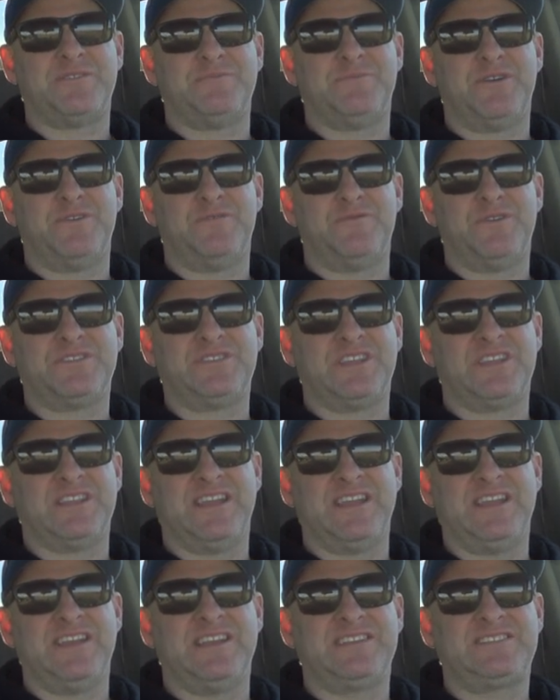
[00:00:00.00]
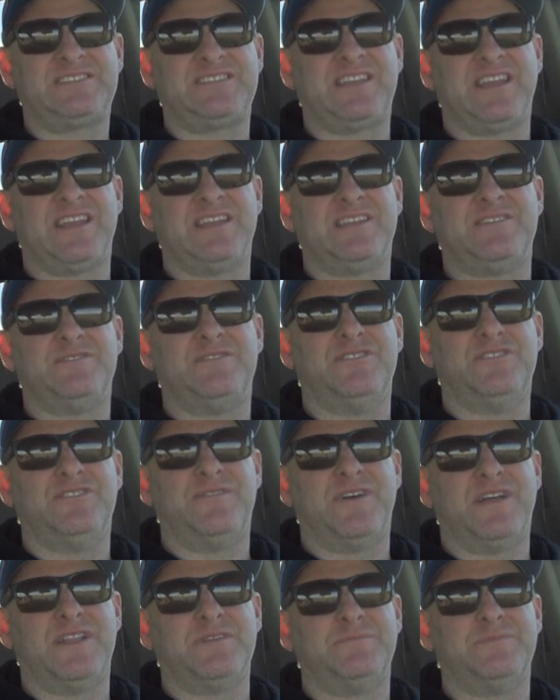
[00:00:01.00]
about what the latest and the
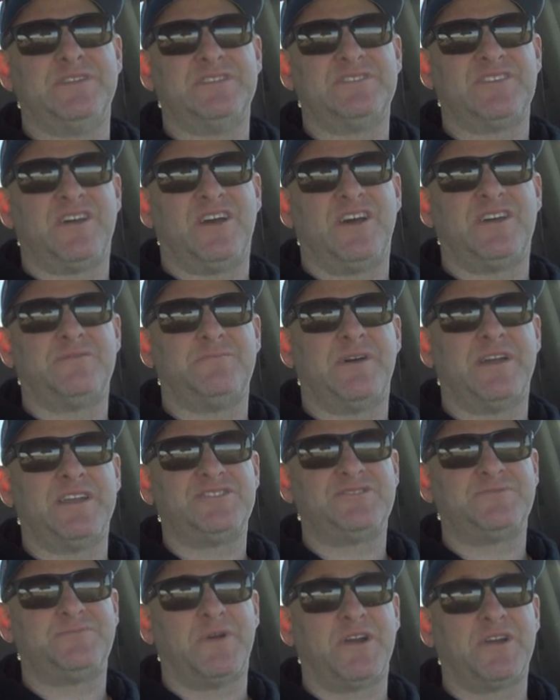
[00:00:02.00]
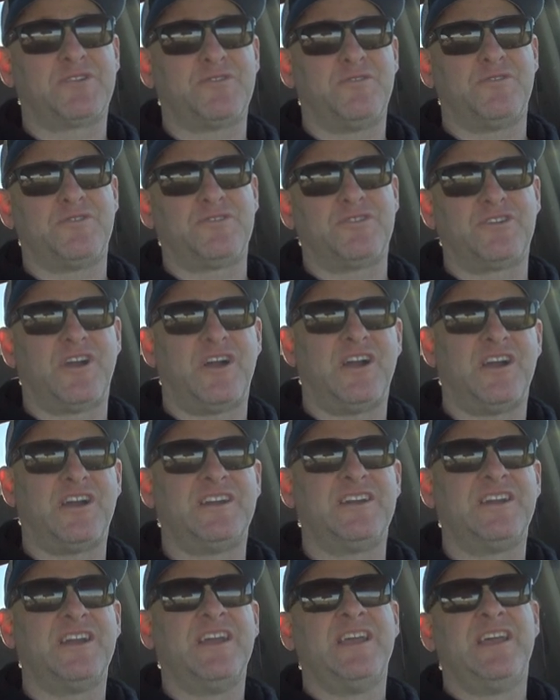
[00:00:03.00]
developments on my Spark order
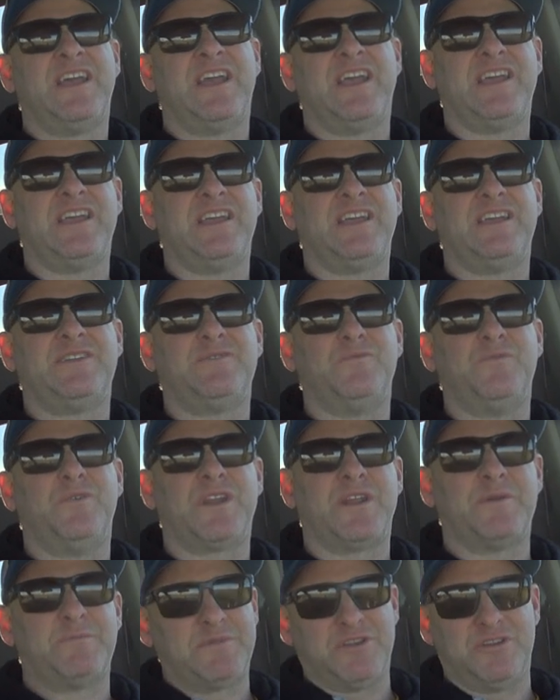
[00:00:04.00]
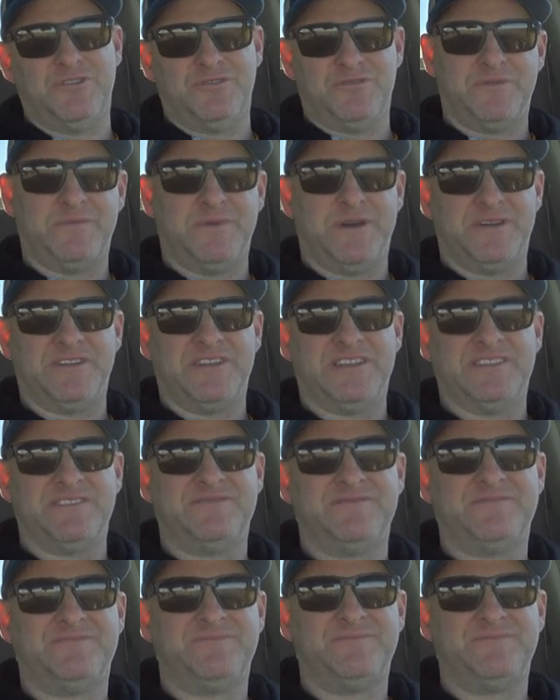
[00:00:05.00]
are and what I'm going to do about it.